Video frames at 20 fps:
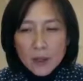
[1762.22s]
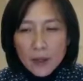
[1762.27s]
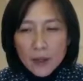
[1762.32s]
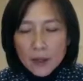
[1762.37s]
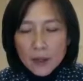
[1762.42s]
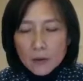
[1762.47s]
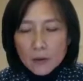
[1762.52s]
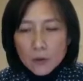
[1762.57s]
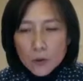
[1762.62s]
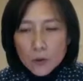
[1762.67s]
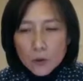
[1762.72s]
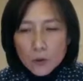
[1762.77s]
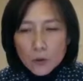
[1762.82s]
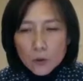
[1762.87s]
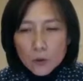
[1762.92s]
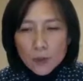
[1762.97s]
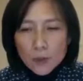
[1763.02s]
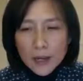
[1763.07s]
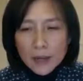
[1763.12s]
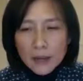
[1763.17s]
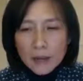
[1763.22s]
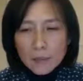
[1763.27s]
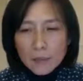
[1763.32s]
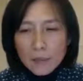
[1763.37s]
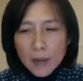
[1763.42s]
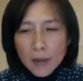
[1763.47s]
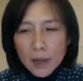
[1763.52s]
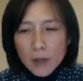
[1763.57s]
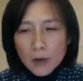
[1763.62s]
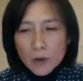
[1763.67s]
and do like a
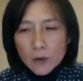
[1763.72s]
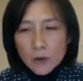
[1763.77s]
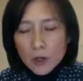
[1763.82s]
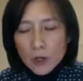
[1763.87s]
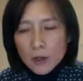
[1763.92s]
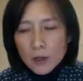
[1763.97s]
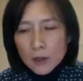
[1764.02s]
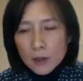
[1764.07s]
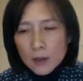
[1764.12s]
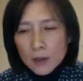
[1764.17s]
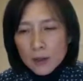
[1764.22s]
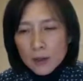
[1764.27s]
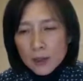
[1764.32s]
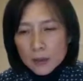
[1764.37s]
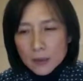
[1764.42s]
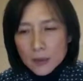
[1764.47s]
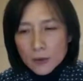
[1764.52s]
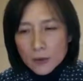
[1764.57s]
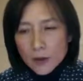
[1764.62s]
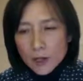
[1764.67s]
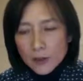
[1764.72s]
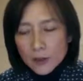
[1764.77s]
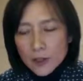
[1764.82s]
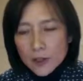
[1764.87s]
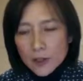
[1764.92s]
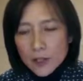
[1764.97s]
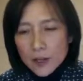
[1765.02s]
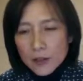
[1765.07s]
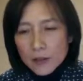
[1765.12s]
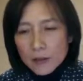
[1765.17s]
micro
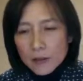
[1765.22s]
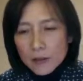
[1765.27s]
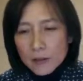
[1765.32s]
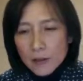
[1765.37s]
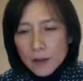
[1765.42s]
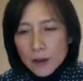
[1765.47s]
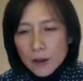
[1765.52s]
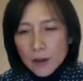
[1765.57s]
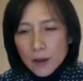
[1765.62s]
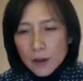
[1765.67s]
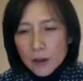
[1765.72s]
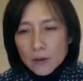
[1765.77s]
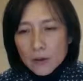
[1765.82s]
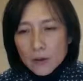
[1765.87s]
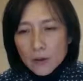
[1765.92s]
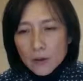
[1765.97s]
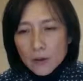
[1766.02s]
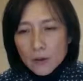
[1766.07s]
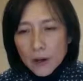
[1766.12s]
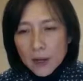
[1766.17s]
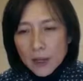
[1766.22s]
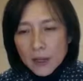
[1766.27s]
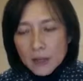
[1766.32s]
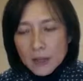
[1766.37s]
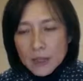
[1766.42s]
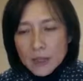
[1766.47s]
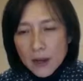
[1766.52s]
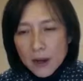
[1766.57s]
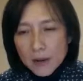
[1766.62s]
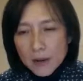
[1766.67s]
construction to grade
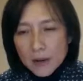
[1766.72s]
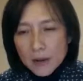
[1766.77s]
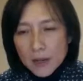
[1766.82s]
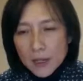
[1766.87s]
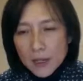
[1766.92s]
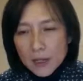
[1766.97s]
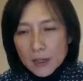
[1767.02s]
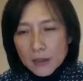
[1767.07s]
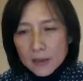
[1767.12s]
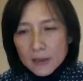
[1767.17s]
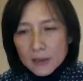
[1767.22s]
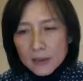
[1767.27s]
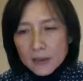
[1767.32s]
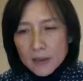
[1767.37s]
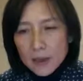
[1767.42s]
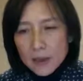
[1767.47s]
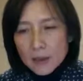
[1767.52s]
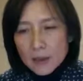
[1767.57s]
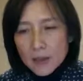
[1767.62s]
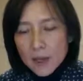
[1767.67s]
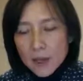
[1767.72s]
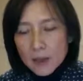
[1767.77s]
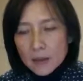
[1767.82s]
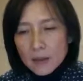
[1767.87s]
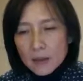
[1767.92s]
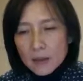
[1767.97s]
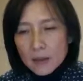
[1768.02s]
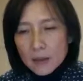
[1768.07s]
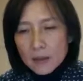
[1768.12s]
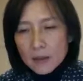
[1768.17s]
this area and take
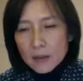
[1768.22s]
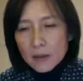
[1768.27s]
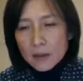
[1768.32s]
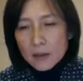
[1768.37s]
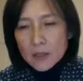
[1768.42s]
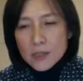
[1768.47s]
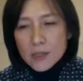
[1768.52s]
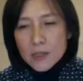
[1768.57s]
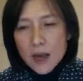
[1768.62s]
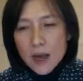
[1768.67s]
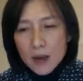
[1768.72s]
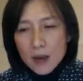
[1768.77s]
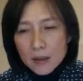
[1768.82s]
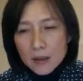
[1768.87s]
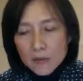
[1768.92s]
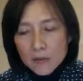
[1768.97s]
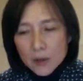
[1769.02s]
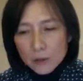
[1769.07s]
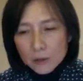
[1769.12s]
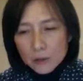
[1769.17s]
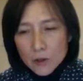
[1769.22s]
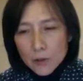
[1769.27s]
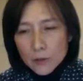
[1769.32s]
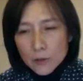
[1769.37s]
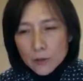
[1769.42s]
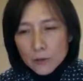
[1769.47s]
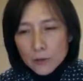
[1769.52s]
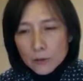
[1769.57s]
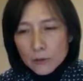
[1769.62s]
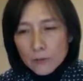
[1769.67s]
the good sod from
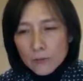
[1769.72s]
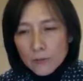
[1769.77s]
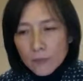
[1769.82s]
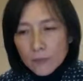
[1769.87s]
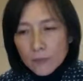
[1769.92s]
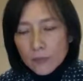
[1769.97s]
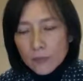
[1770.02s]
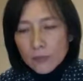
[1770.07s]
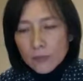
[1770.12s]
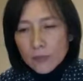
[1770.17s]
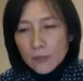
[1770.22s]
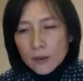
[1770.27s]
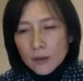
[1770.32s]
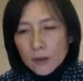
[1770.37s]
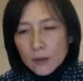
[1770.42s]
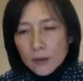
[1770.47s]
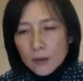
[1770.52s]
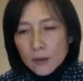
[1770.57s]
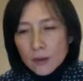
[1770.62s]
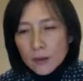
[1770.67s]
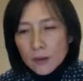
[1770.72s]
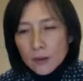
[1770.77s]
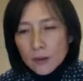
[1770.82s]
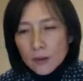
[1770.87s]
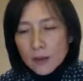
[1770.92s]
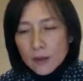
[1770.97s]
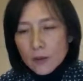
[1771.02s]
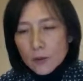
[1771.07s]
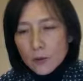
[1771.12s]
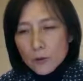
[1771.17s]
2
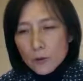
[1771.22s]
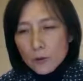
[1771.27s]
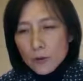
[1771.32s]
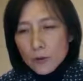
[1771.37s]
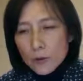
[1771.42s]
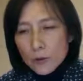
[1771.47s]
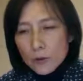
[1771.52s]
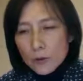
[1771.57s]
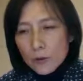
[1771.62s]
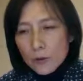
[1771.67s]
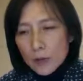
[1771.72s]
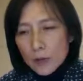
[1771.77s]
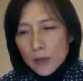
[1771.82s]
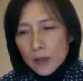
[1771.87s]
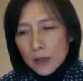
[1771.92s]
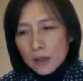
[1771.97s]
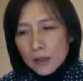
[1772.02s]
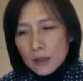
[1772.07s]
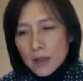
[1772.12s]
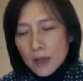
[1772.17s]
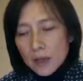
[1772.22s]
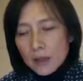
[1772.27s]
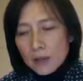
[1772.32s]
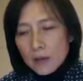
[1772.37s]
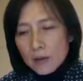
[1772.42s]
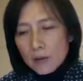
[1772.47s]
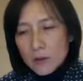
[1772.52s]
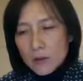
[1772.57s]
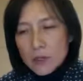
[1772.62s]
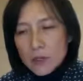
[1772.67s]
and do 2 and take
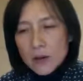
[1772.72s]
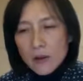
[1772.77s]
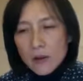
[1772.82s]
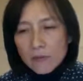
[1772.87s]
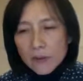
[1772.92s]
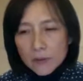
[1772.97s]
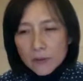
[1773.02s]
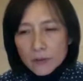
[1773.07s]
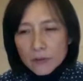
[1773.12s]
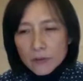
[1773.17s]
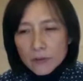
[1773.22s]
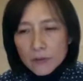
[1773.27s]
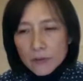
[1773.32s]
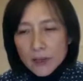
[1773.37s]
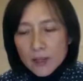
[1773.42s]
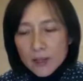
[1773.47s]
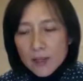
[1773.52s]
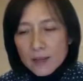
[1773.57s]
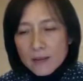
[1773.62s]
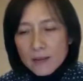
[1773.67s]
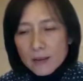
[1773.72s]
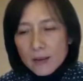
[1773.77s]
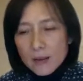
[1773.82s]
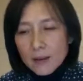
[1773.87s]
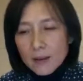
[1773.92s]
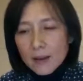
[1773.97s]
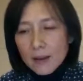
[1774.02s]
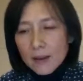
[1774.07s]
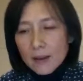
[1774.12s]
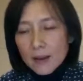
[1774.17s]
the good sod from 3
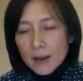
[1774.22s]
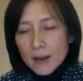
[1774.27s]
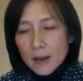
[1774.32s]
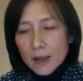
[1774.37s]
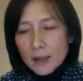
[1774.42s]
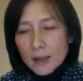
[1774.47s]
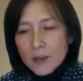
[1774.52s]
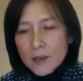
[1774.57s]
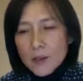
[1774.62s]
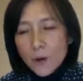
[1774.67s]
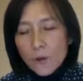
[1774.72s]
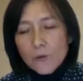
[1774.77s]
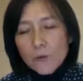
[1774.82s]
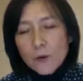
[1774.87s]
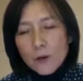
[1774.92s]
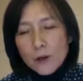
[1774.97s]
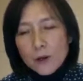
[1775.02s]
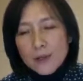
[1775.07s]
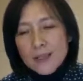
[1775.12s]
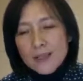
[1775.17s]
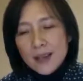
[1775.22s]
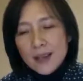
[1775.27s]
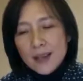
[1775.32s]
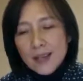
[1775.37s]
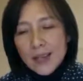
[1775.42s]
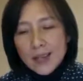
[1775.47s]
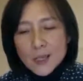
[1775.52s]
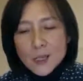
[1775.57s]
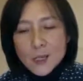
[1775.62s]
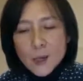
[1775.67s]
and so forth
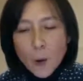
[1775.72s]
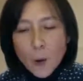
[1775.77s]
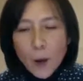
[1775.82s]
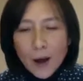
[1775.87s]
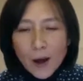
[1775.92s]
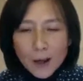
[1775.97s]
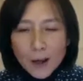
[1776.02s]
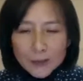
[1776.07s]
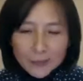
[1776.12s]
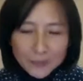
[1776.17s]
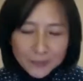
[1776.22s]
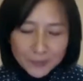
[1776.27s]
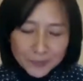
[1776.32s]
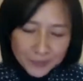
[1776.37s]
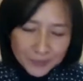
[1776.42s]
and so on.